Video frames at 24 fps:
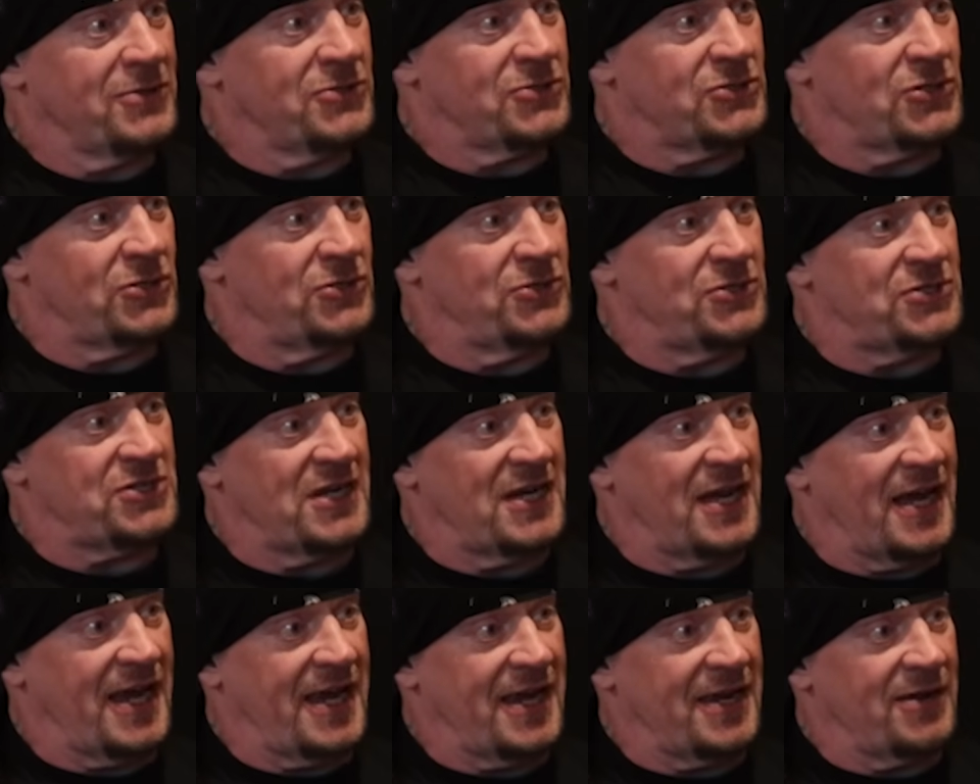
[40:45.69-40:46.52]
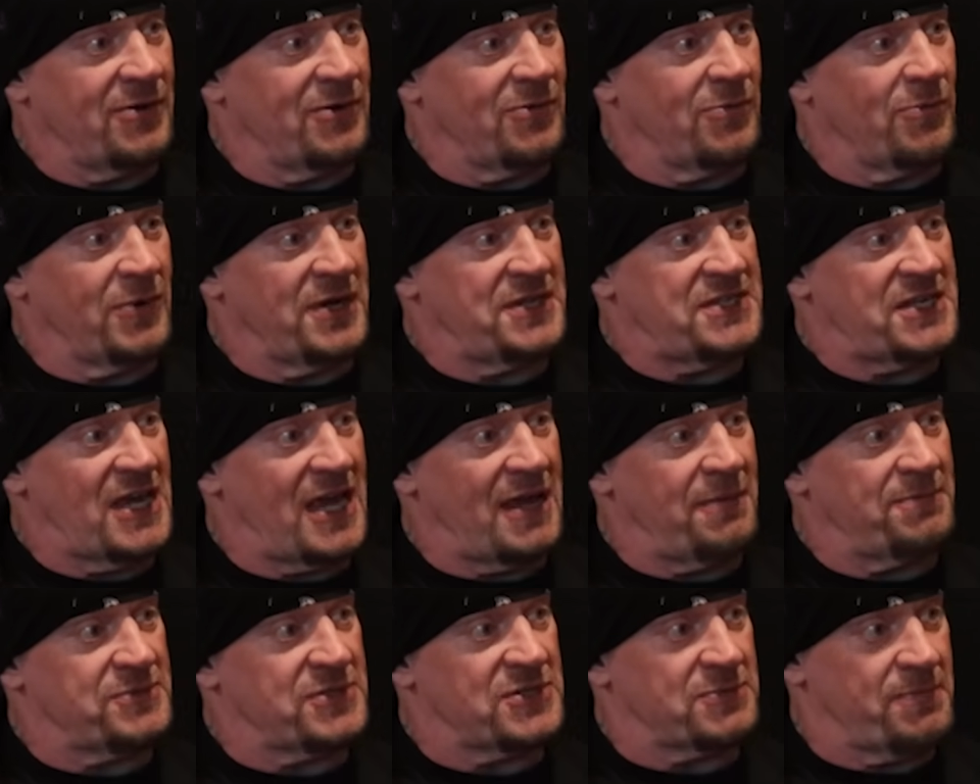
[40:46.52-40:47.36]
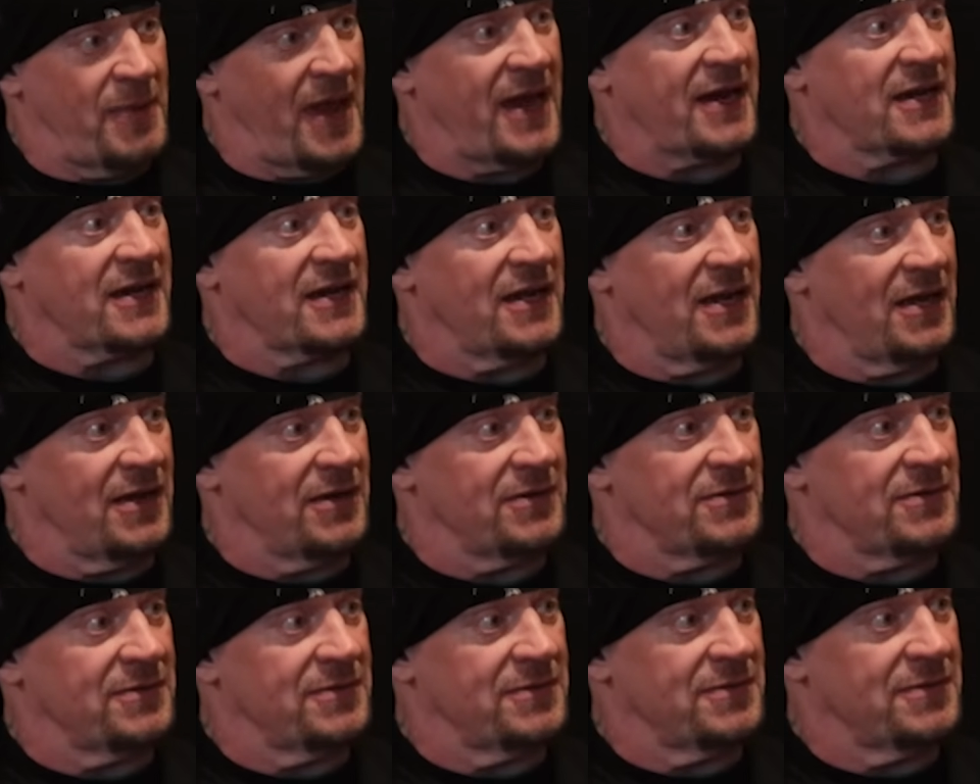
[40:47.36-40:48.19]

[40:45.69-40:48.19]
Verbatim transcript: Tuesday night we taped SmackDown.